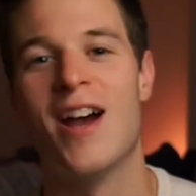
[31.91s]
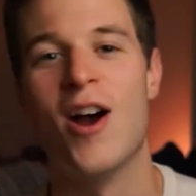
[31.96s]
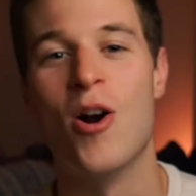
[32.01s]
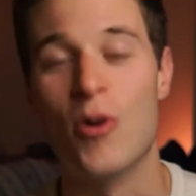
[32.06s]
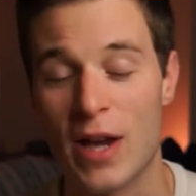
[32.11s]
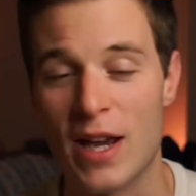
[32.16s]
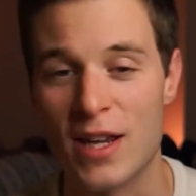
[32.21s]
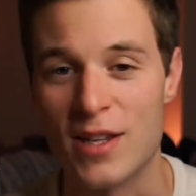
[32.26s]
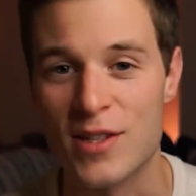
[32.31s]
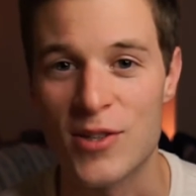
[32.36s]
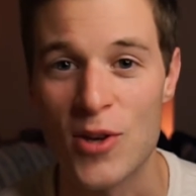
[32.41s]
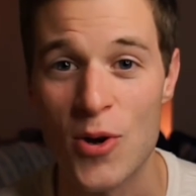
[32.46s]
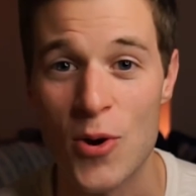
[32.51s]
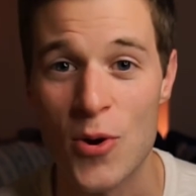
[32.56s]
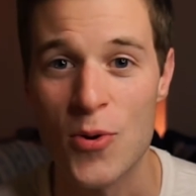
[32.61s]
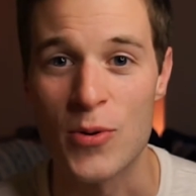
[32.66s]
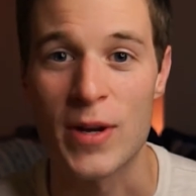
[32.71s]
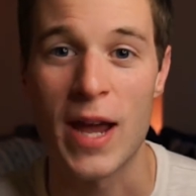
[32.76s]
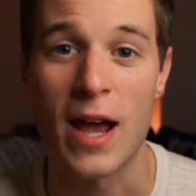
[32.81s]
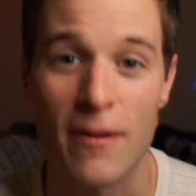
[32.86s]
Okay,
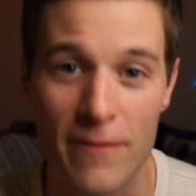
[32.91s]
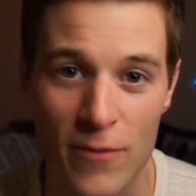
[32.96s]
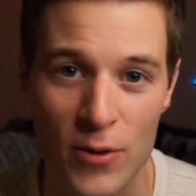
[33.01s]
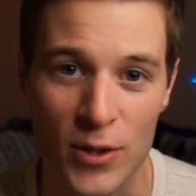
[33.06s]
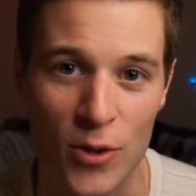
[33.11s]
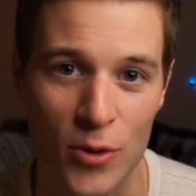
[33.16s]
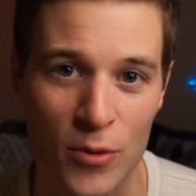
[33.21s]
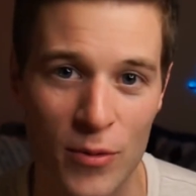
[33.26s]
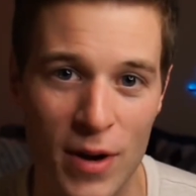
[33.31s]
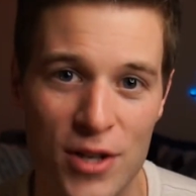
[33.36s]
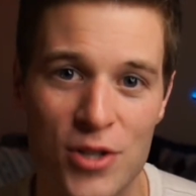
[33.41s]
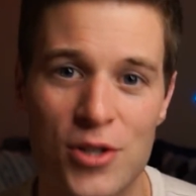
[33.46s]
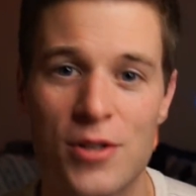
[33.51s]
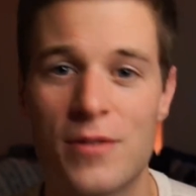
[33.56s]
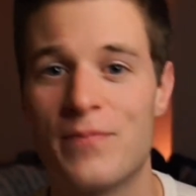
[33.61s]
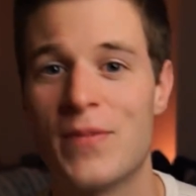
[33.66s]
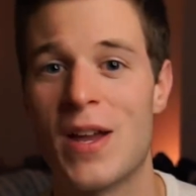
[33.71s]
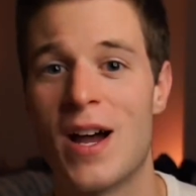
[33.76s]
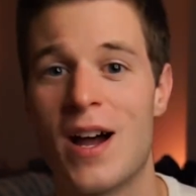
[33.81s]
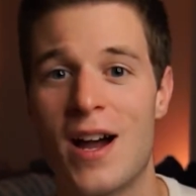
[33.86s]
so California gold rush.
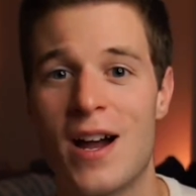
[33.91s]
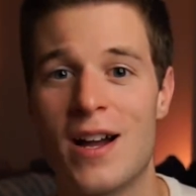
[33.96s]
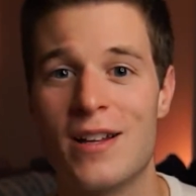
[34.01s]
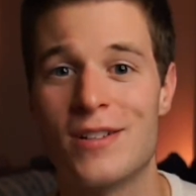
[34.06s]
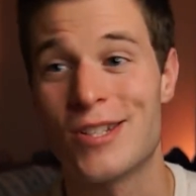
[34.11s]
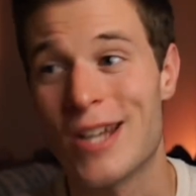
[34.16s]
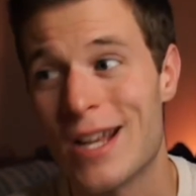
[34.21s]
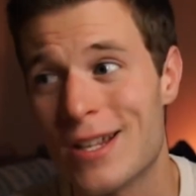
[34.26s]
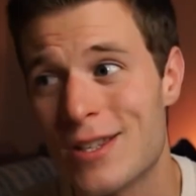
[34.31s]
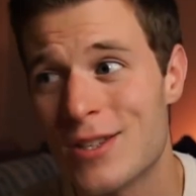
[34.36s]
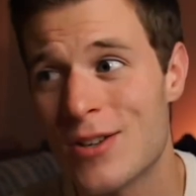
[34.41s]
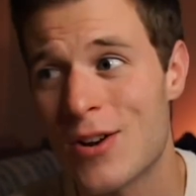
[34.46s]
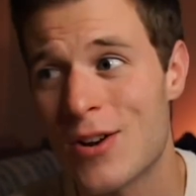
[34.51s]
Uh, chances